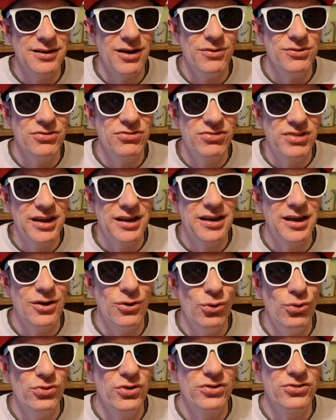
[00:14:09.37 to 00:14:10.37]
I was thinking
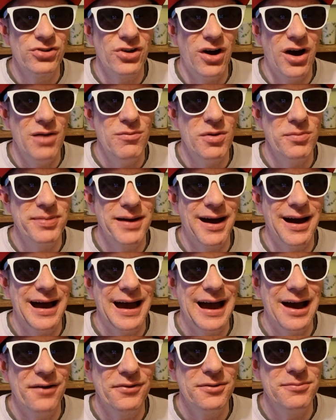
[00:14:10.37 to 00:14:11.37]
all the time about how the